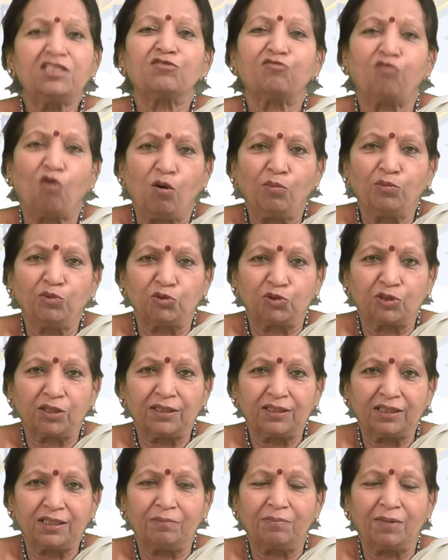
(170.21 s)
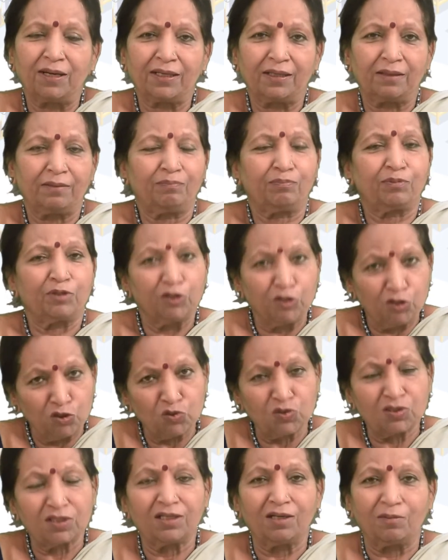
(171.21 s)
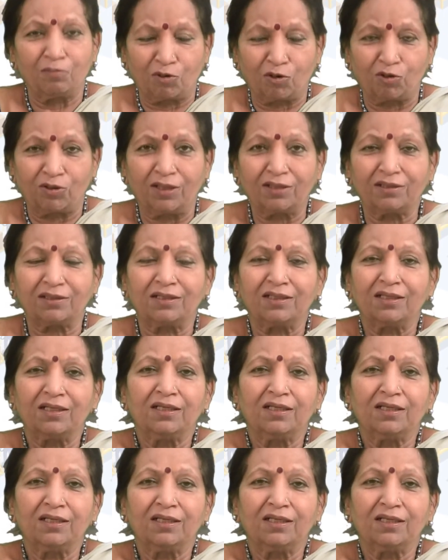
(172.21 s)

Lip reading: firm utility by producing a product,